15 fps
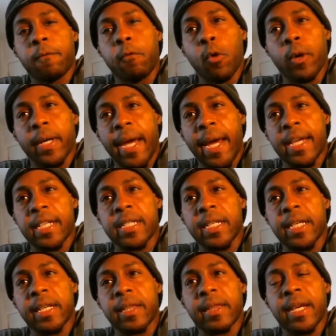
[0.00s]

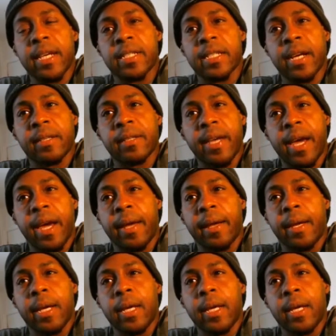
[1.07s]
forecasting and things like that.